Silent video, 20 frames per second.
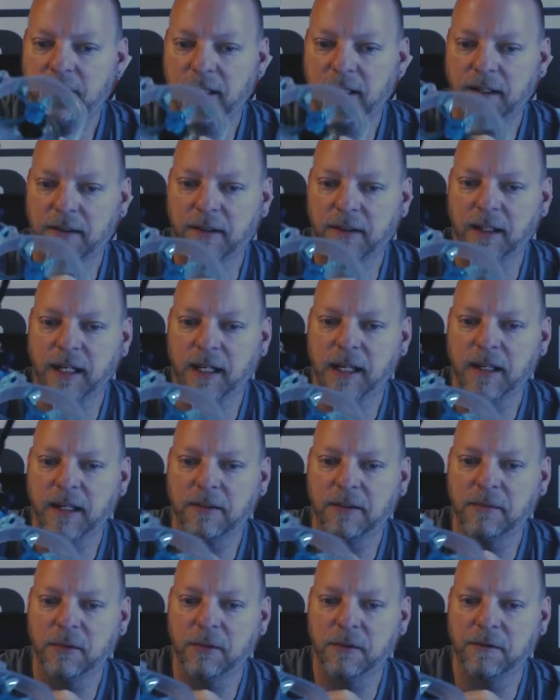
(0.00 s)
like I said, I gotta get
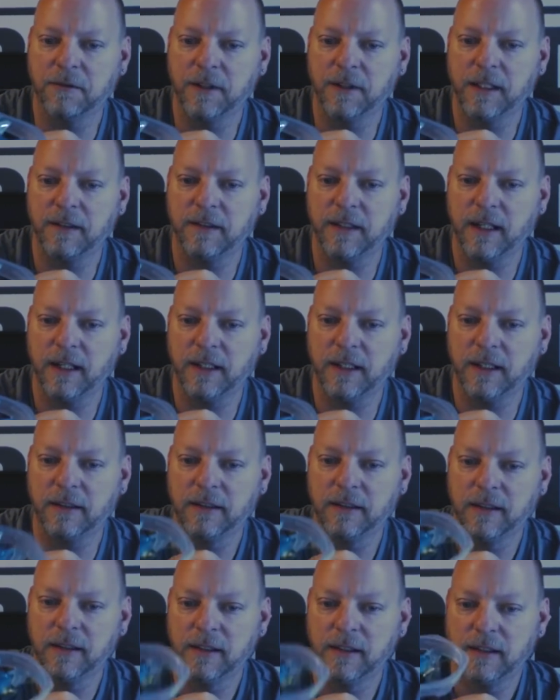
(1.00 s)
some more flights on it,
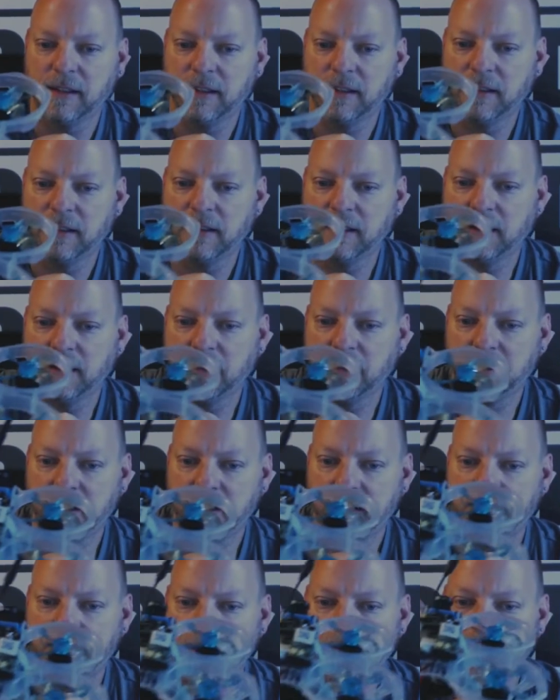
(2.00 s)

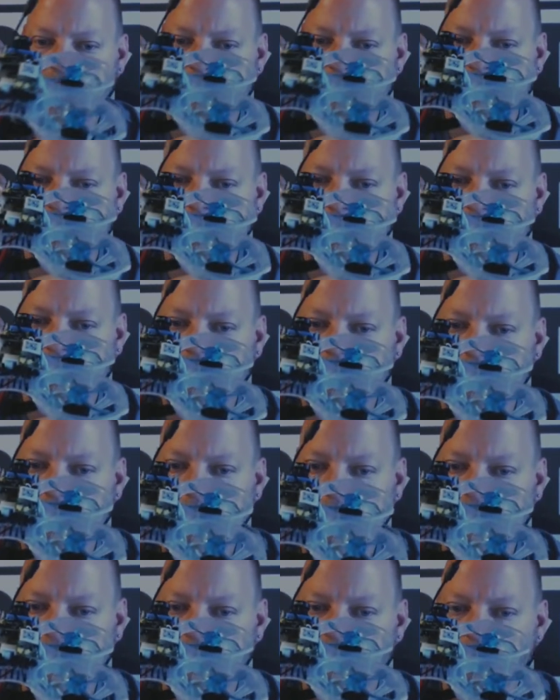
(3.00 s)
test that camera out some
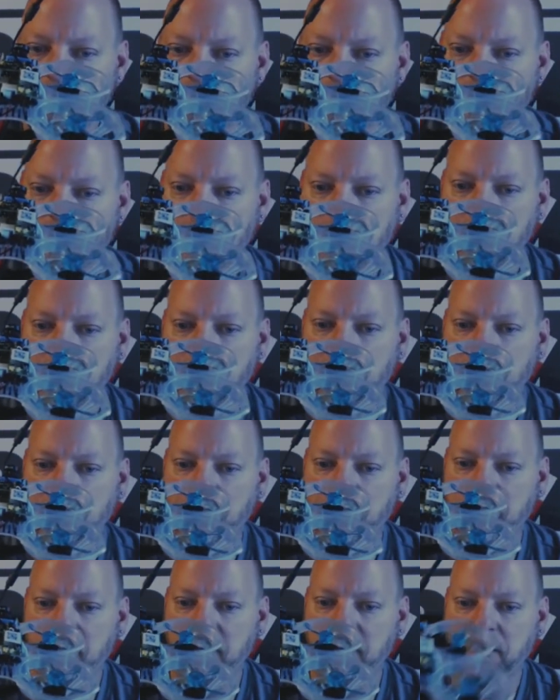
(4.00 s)
more, see if there's some settings
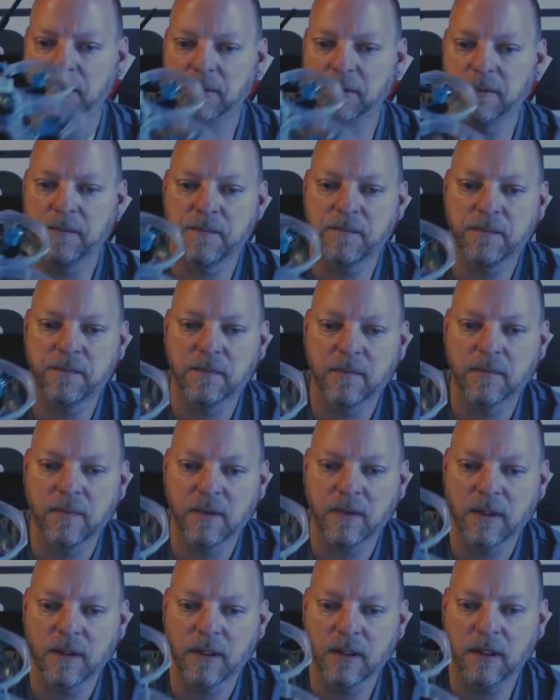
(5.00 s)
I could do.
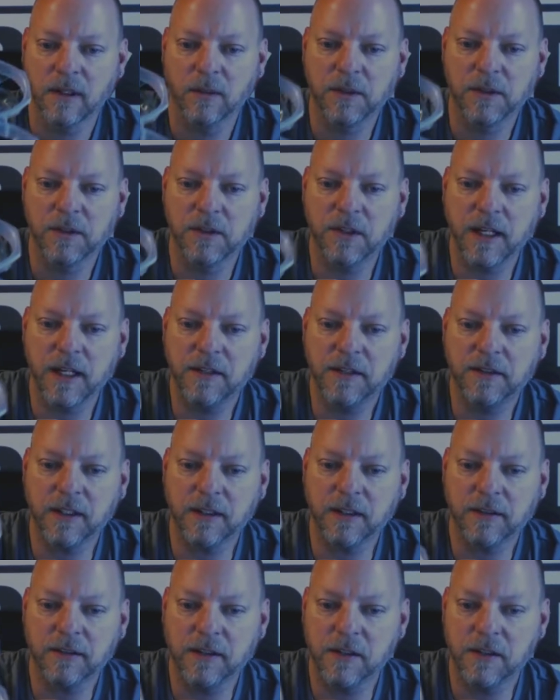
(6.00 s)
What's nice
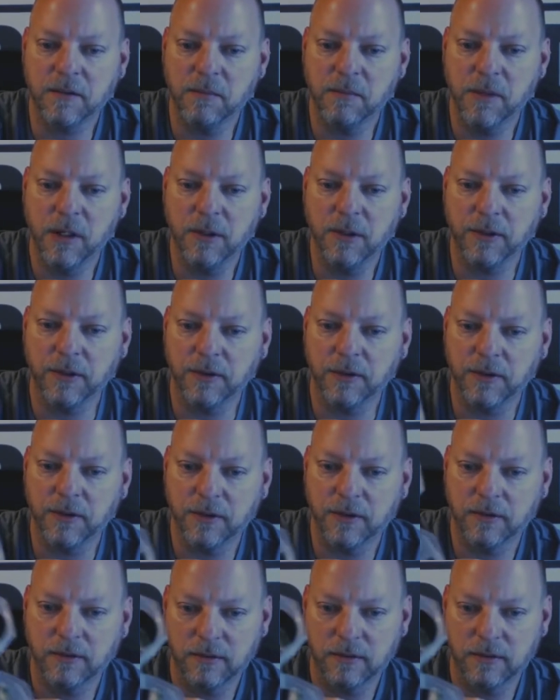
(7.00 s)
is these motors